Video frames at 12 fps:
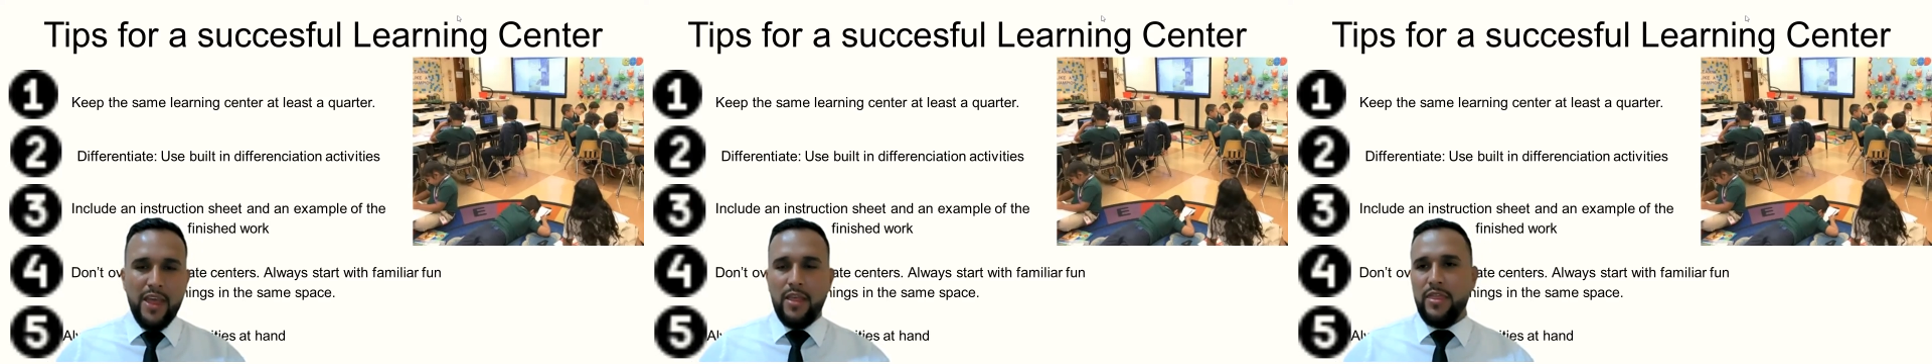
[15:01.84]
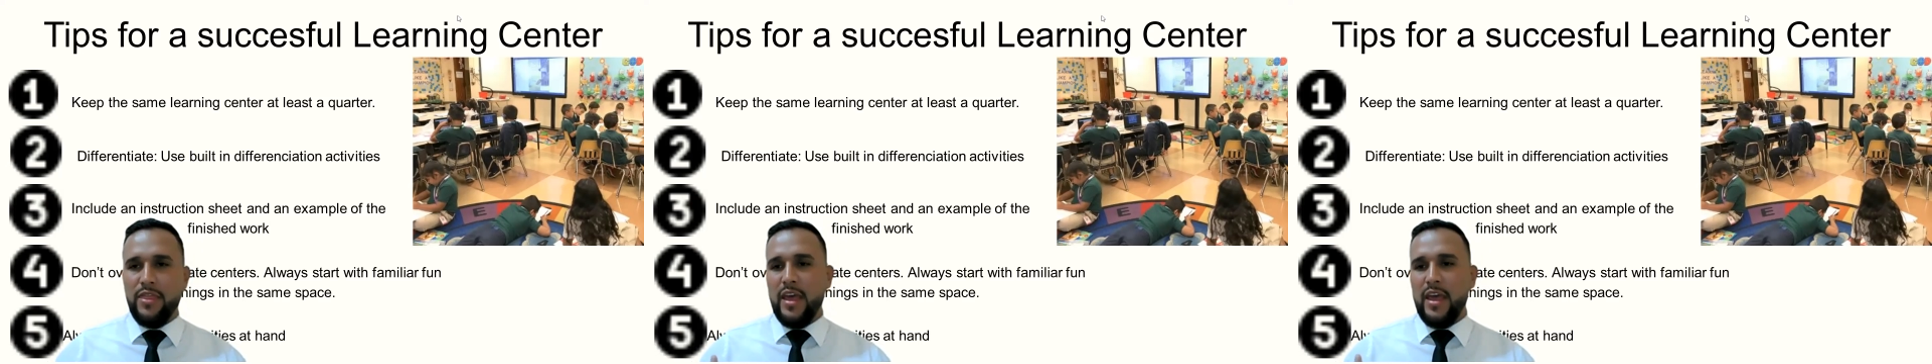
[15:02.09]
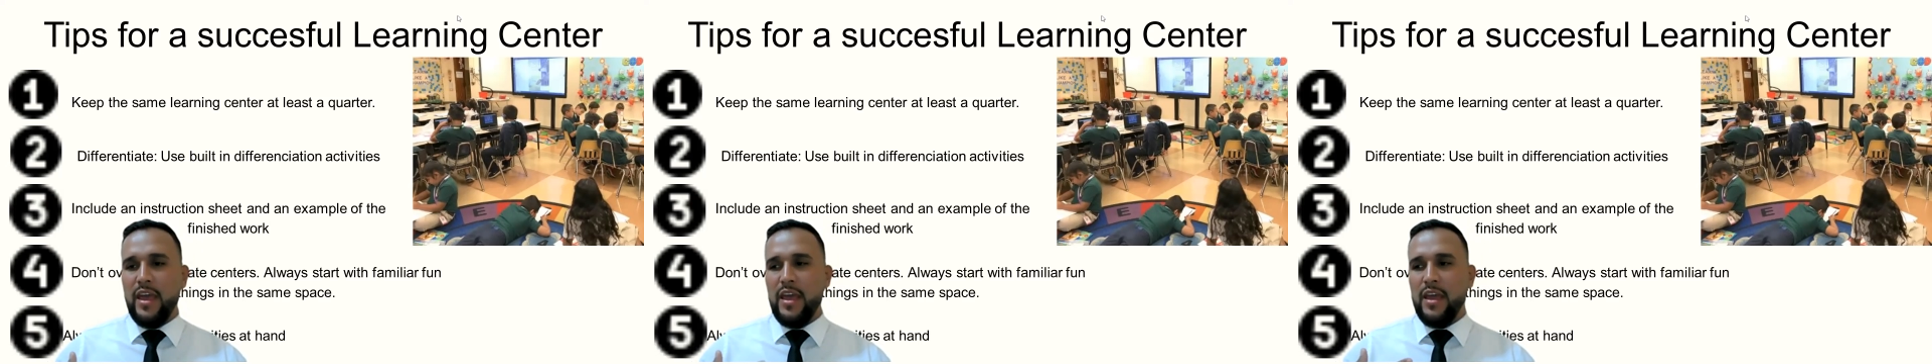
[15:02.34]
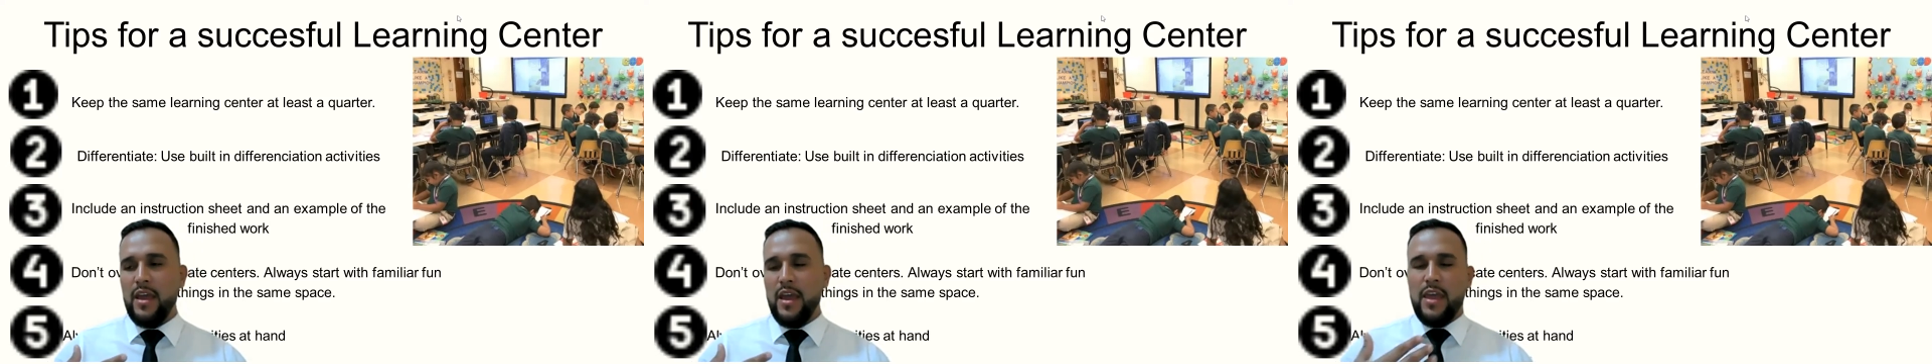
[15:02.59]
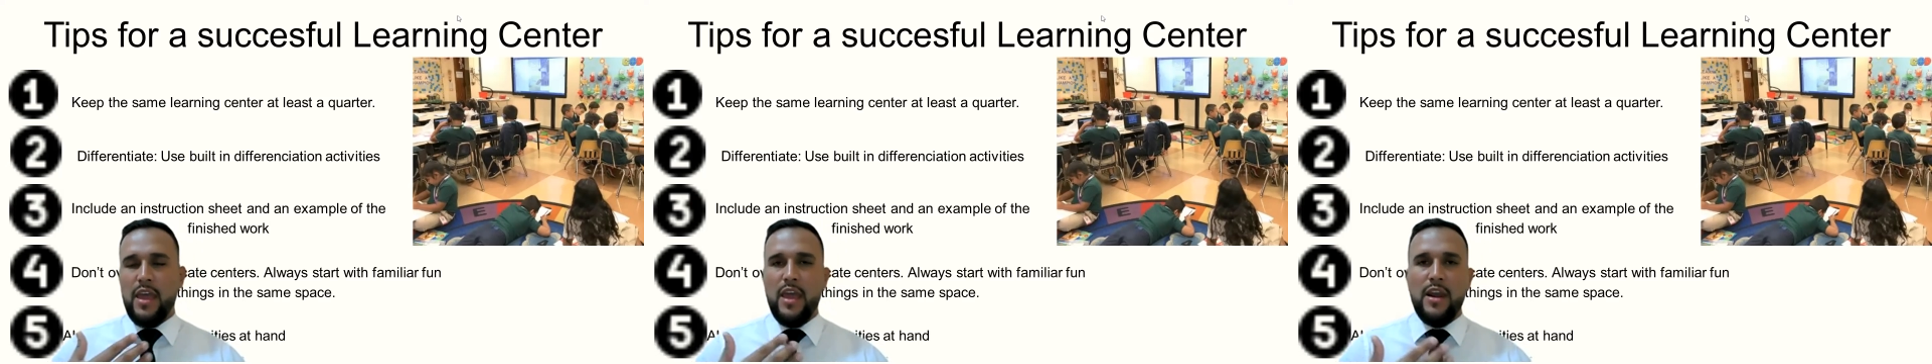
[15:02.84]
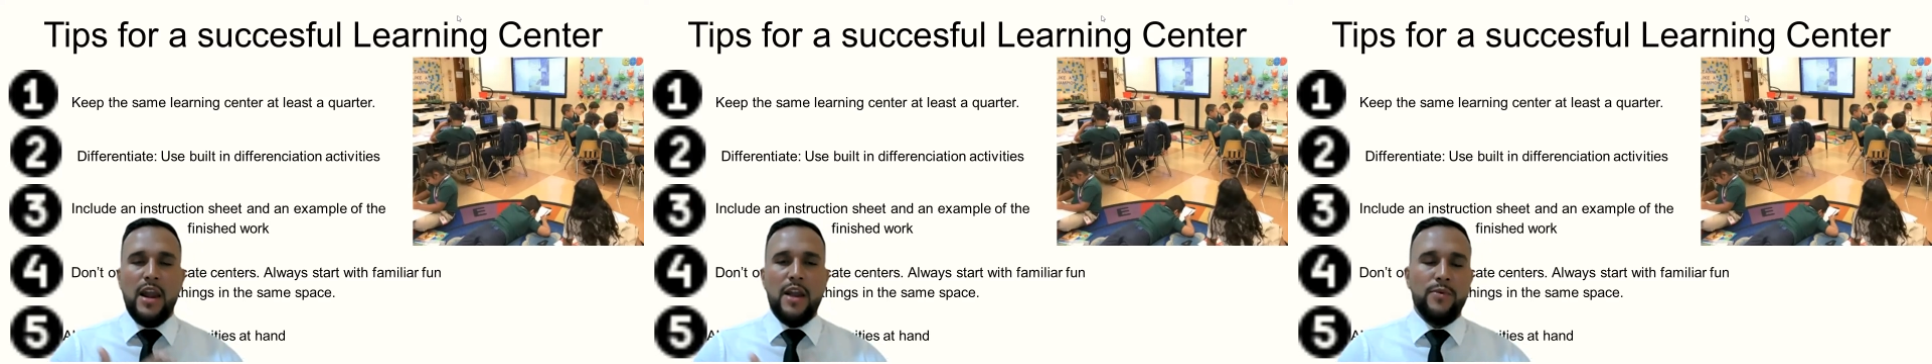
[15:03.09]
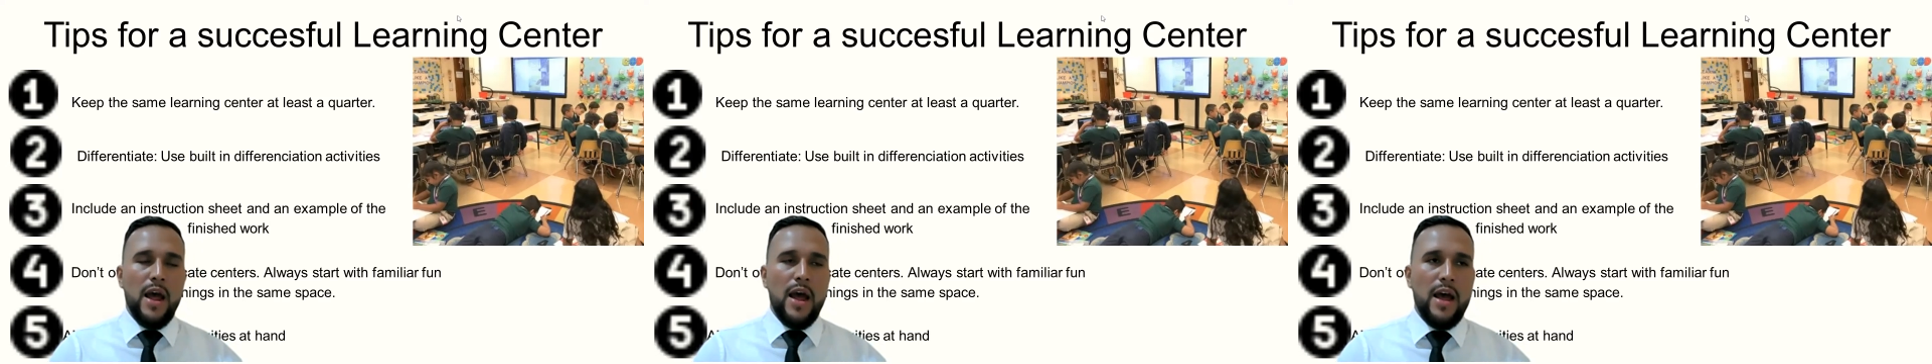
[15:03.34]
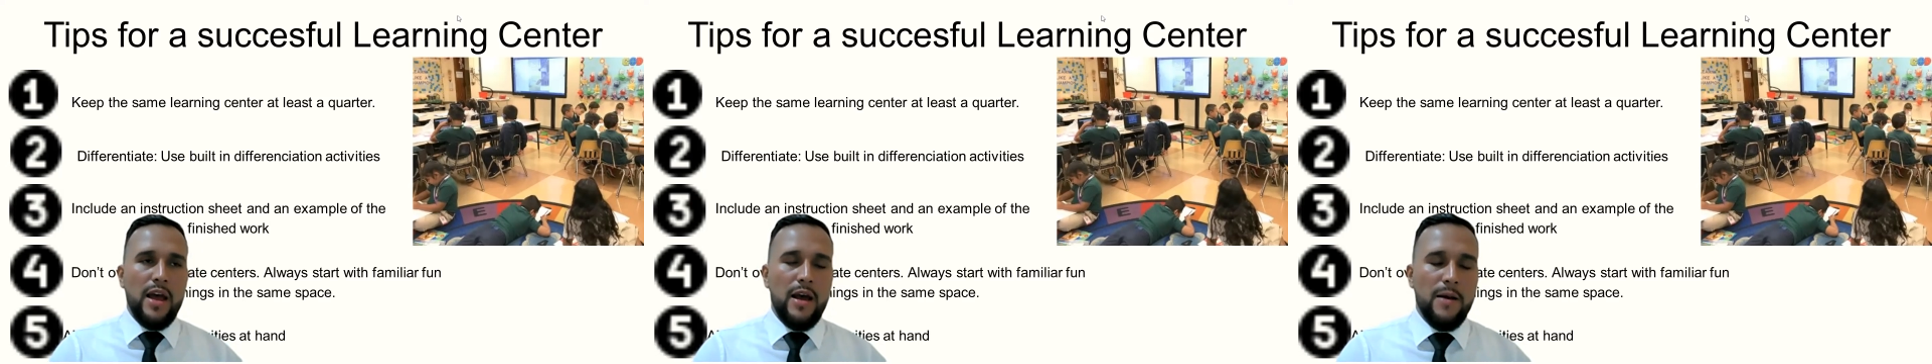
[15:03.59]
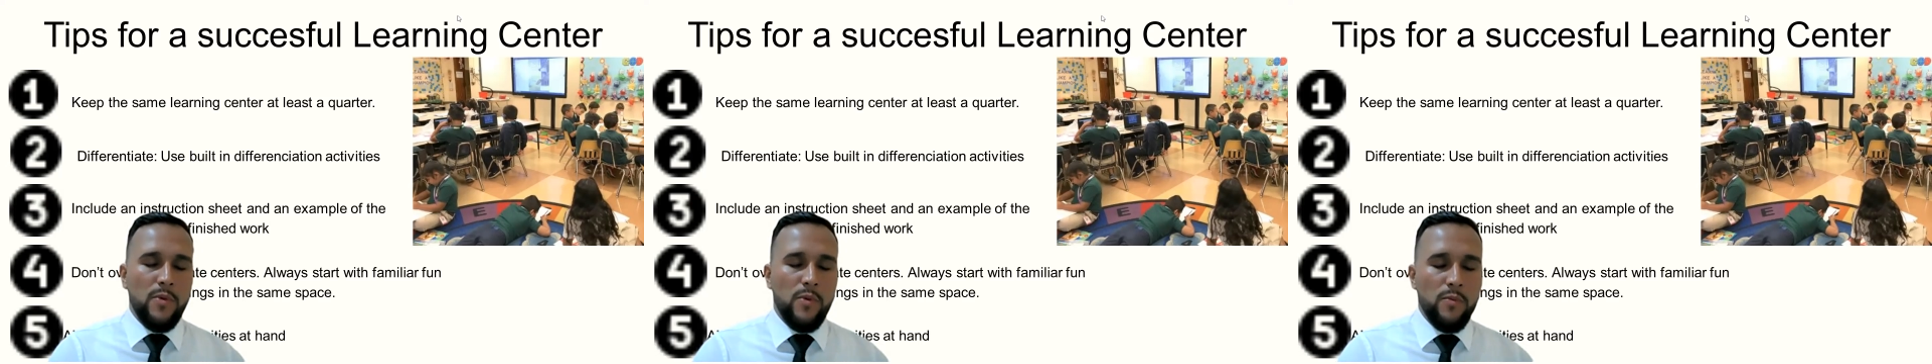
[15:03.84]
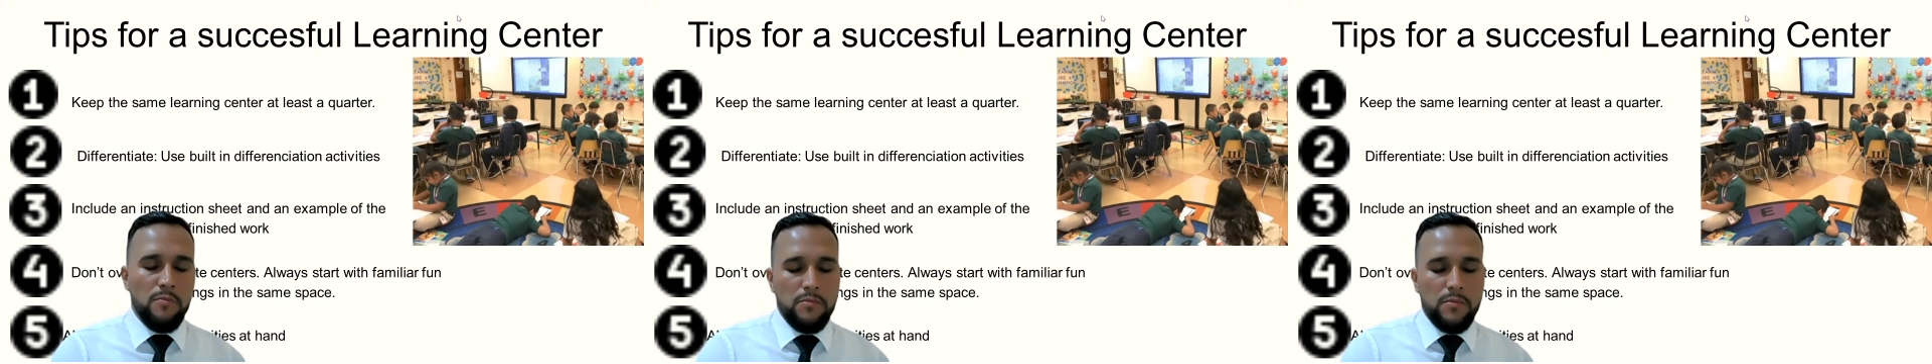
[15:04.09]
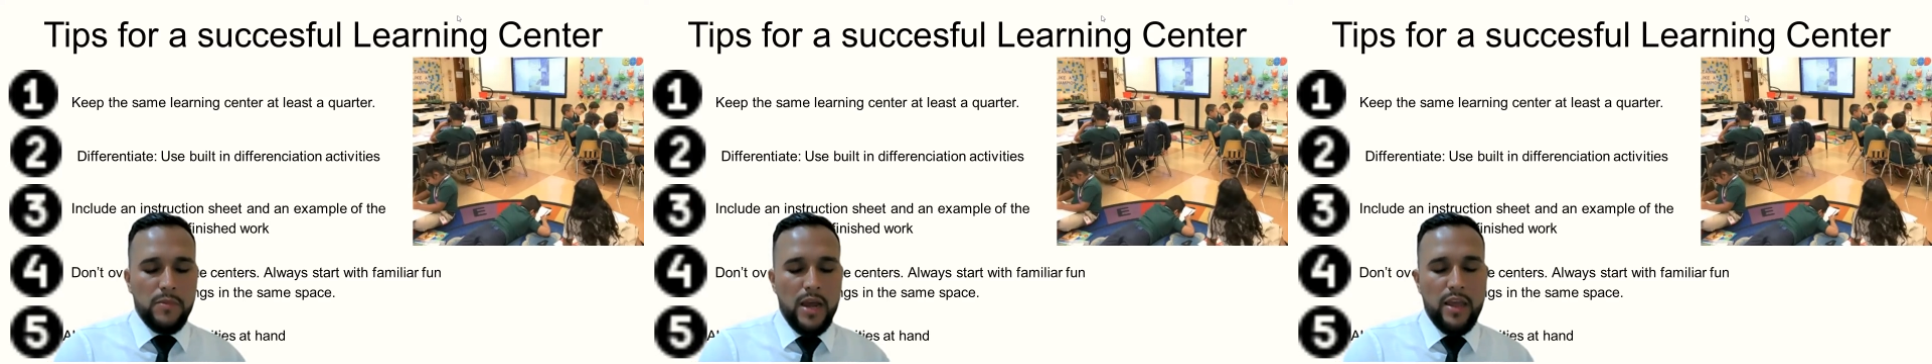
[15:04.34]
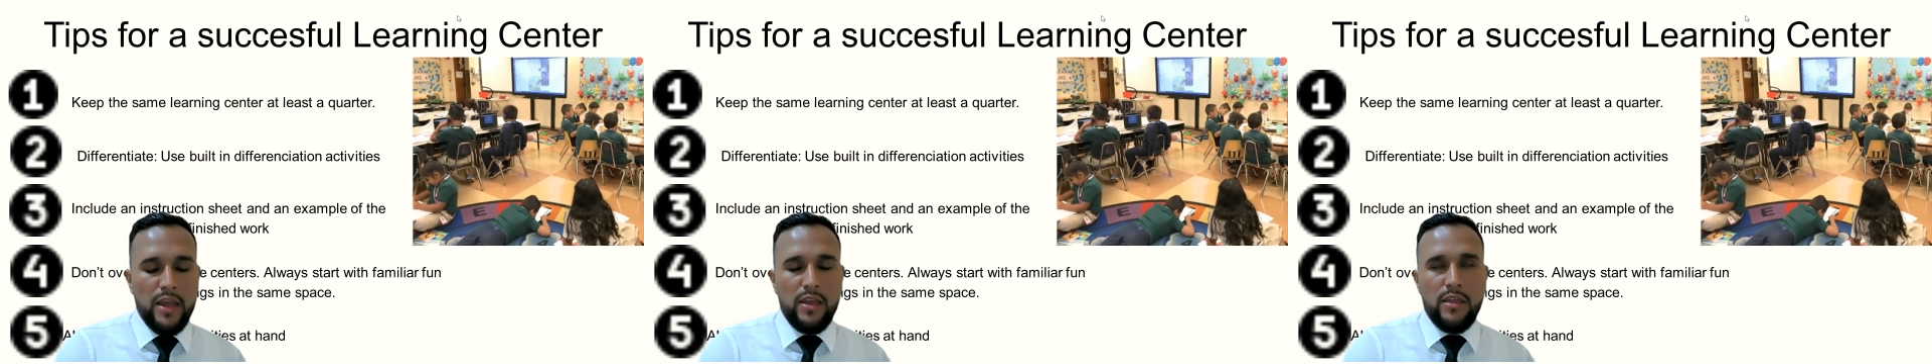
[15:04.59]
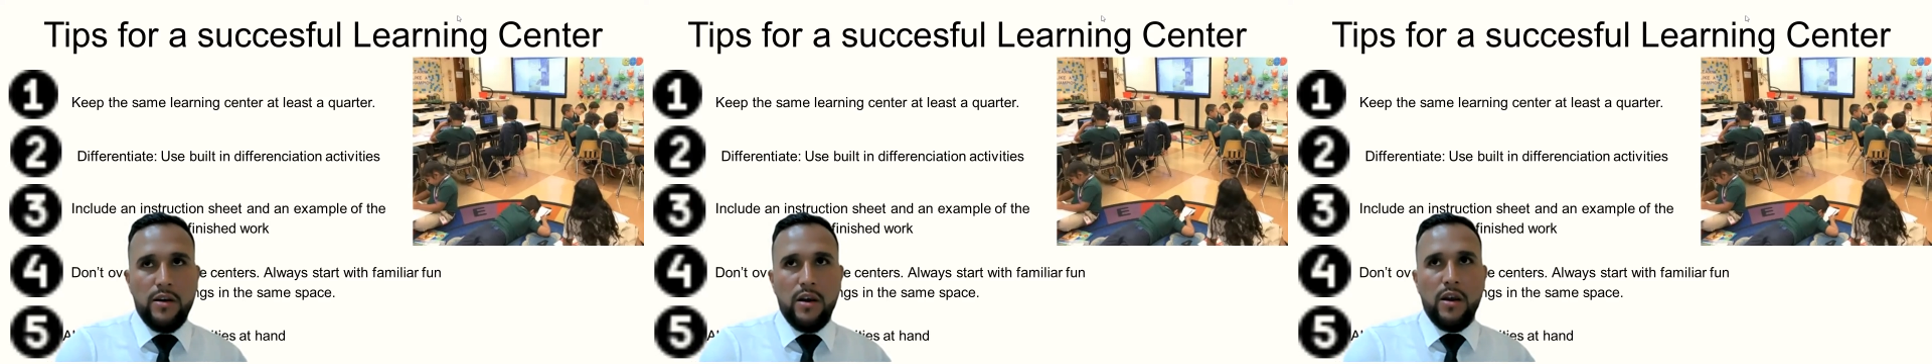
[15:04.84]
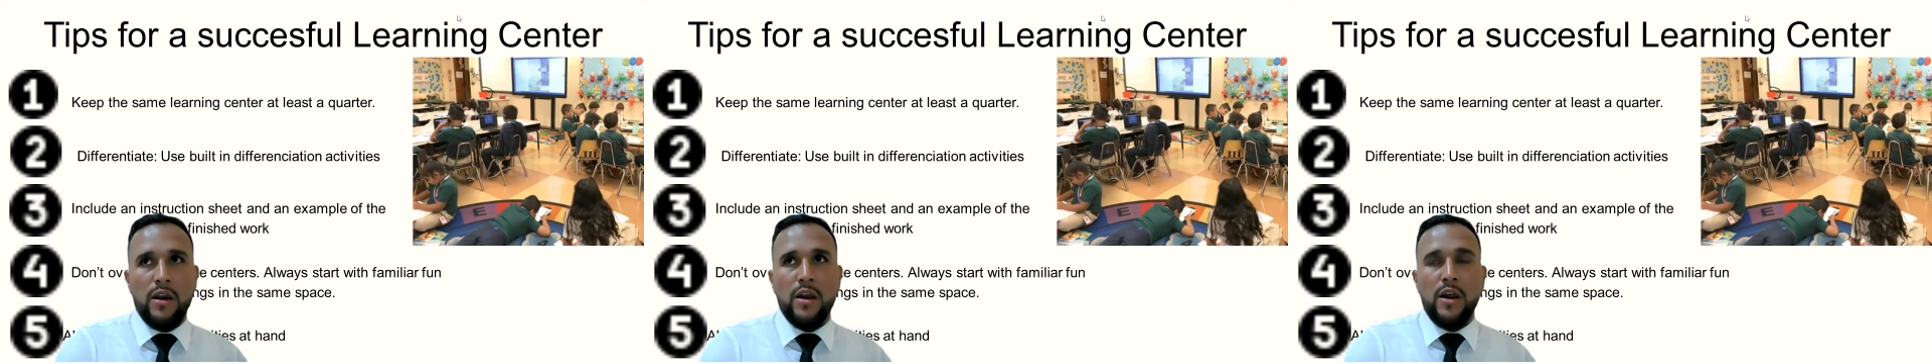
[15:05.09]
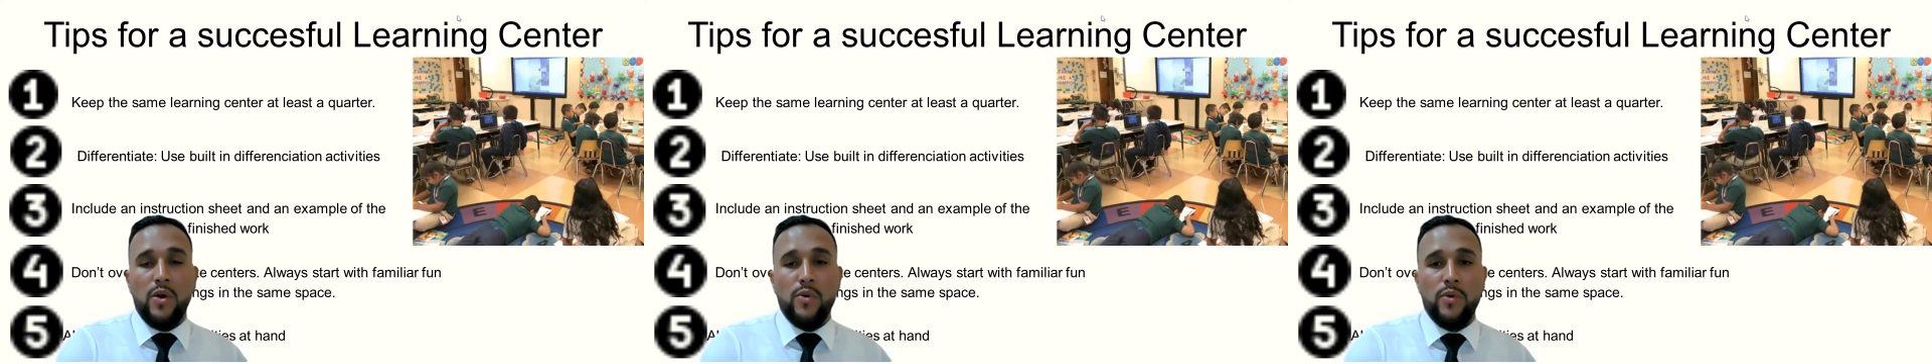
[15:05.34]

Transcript: they can either